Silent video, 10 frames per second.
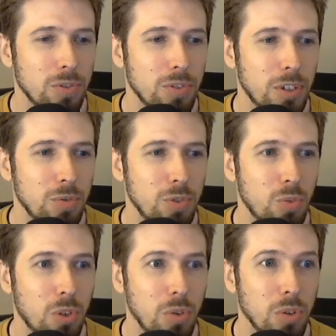That's what you
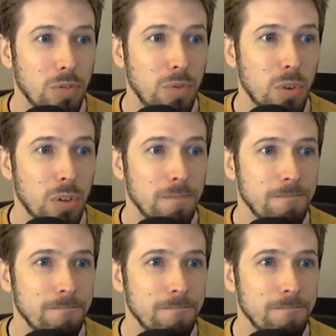want to look for.